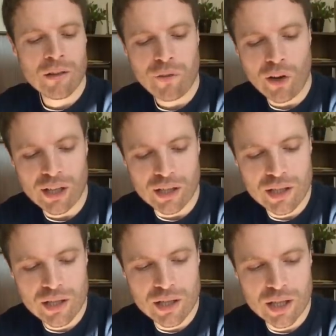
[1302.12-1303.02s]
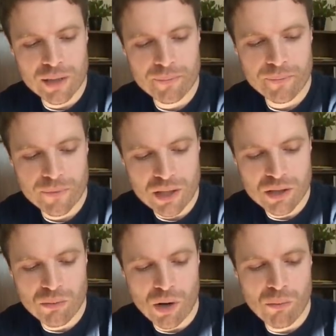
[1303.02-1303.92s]
Finally,
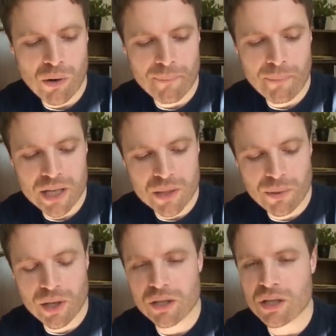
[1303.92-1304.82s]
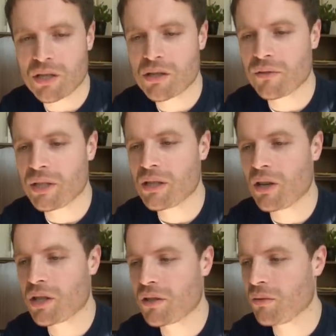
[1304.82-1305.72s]
this is my one major purchase of these
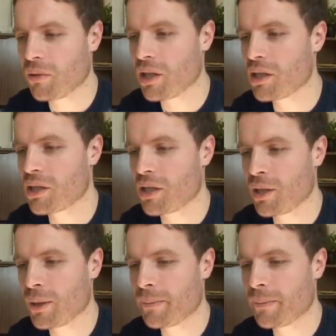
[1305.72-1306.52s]
last few weeks.